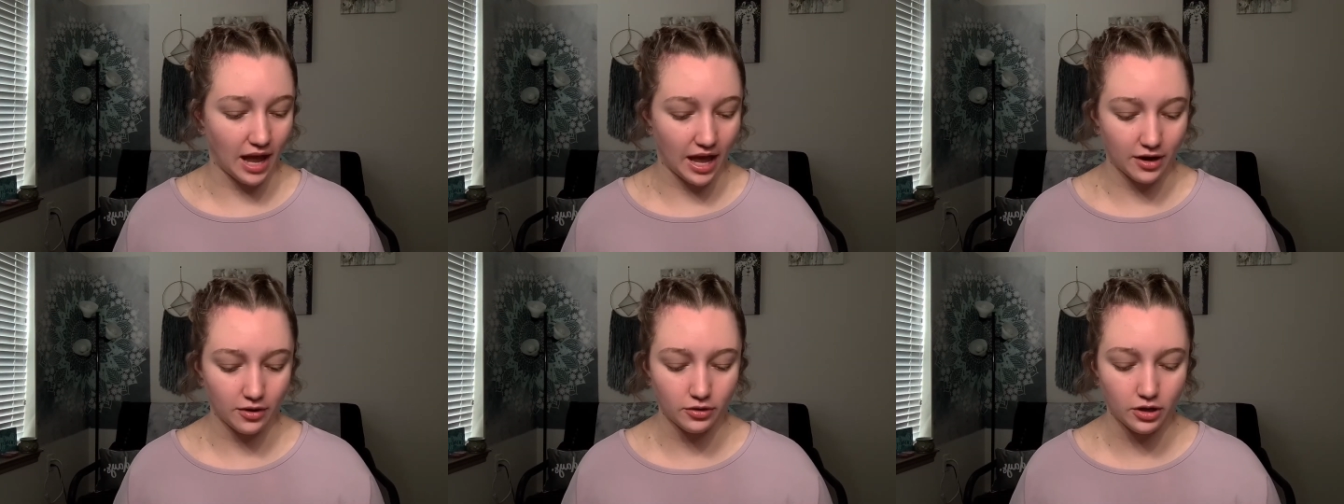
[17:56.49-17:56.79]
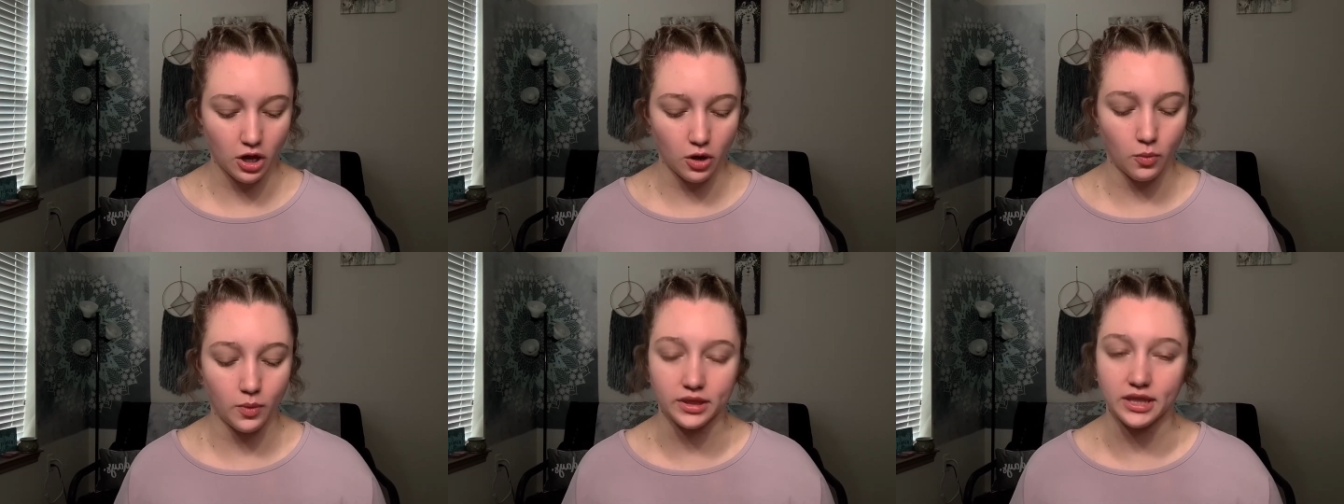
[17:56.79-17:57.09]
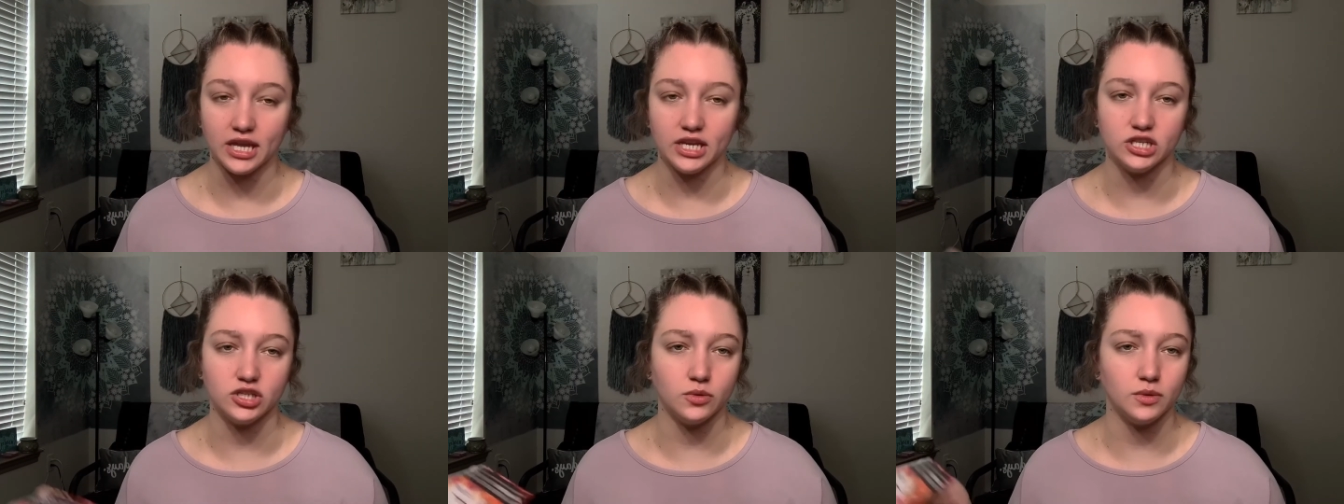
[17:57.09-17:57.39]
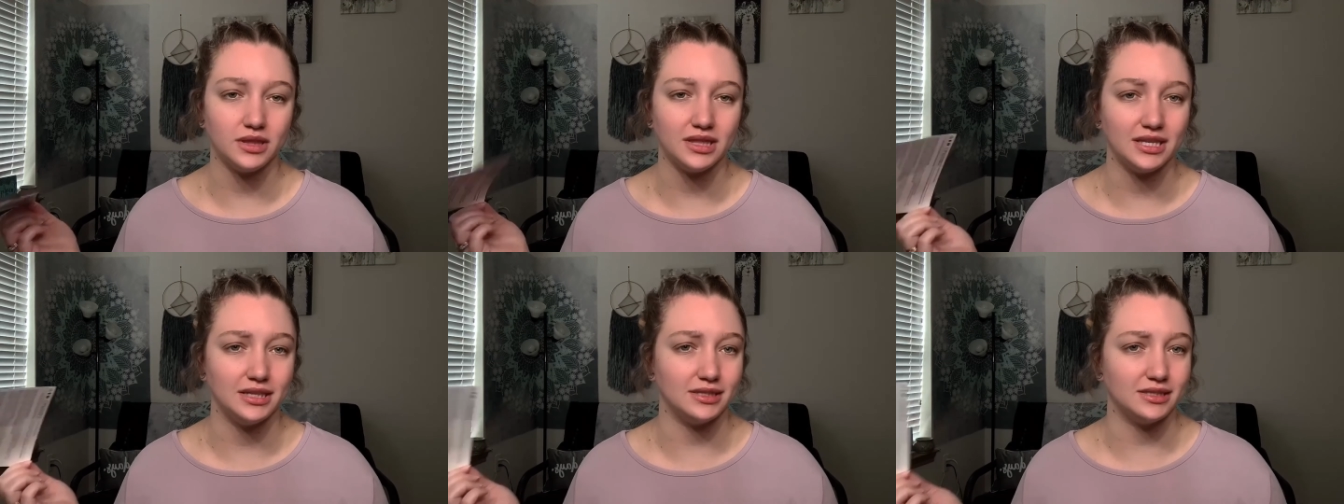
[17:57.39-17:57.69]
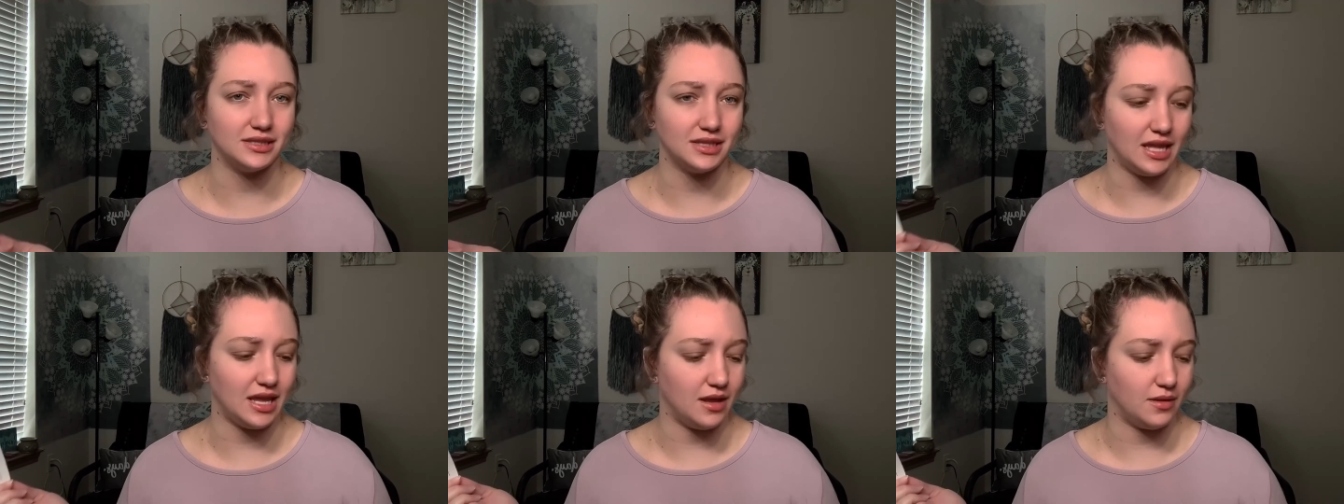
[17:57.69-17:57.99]
I don't know what they do with these
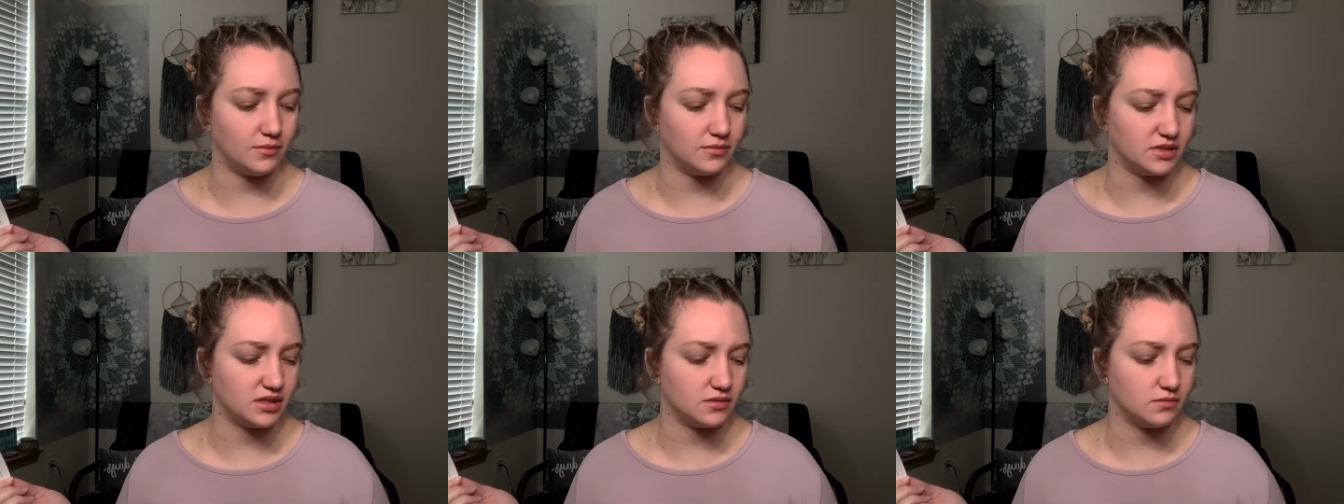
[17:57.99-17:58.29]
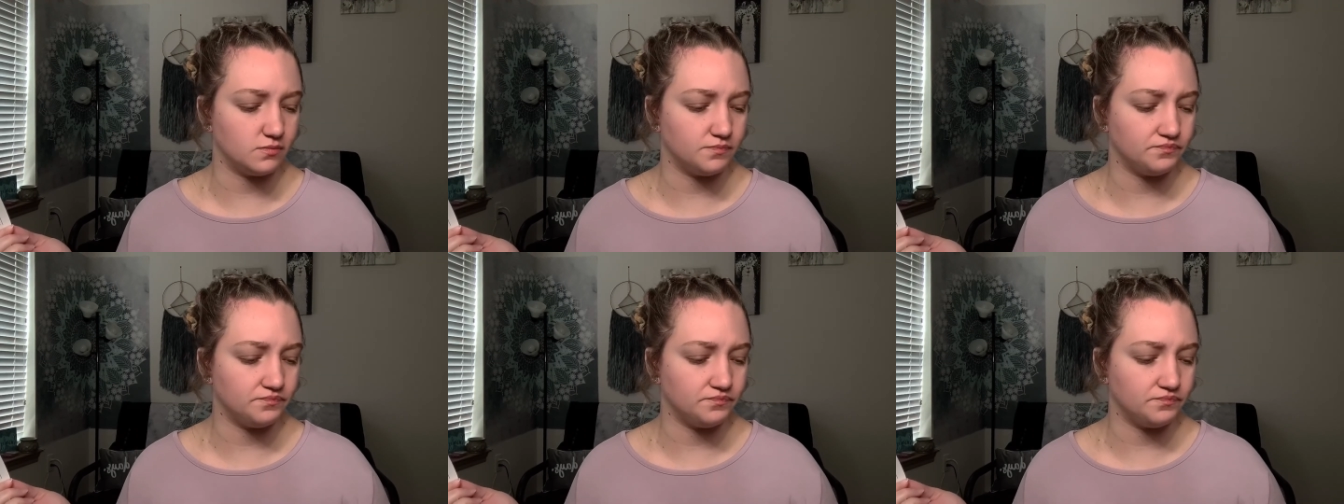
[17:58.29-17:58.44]
themes.